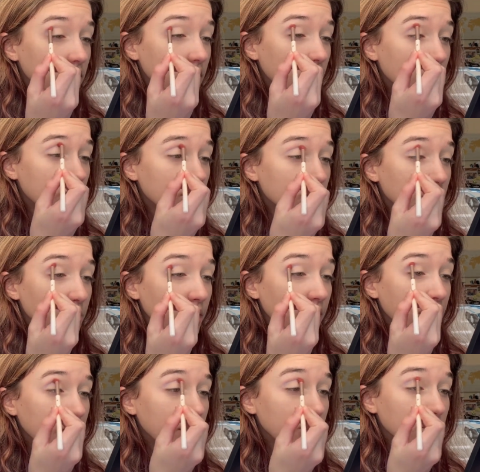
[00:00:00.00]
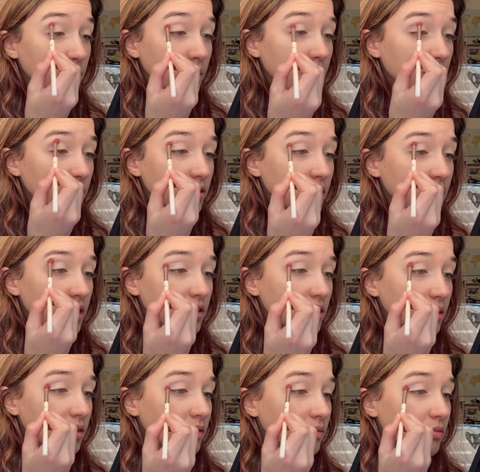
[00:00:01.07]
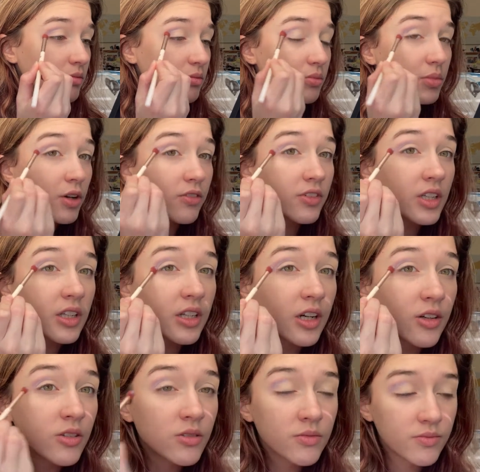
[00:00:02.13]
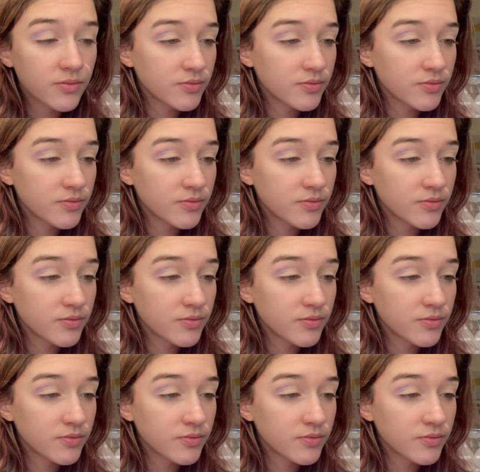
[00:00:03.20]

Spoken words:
and just applying it to my crease and buffing it out.